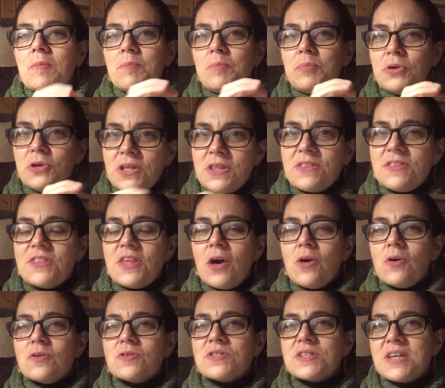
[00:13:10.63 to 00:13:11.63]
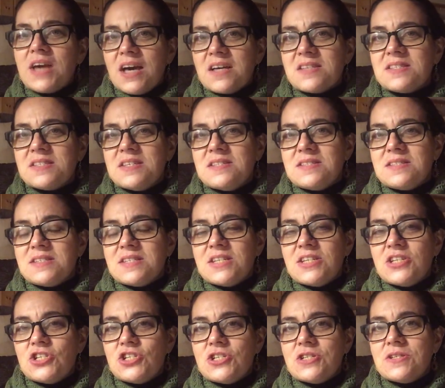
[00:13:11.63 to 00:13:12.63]
put those gusset
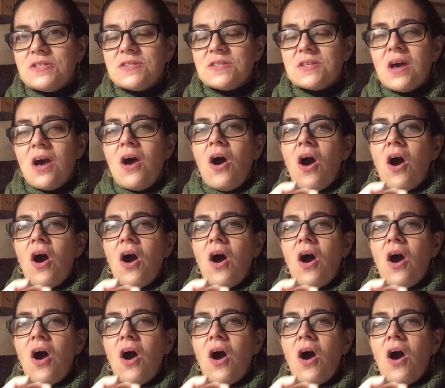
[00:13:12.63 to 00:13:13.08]
stitches